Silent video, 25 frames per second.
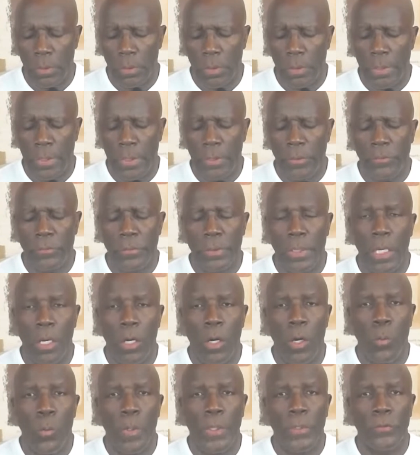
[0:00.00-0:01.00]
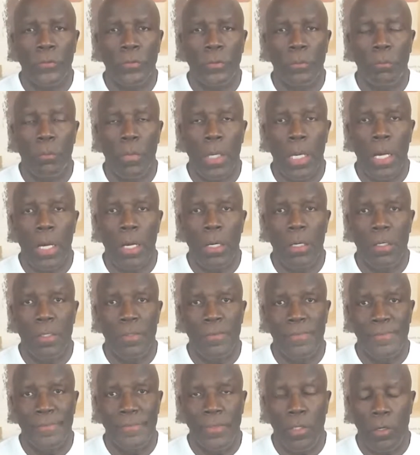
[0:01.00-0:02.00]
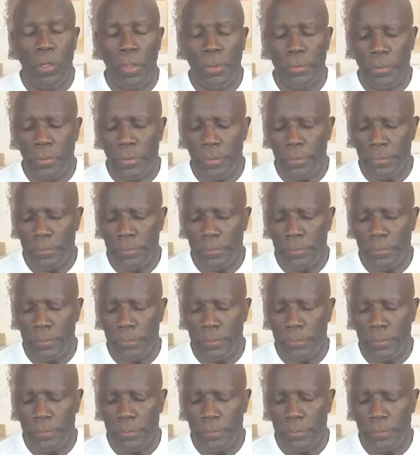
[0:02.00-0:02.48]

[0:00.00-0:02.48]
It is not always my fault.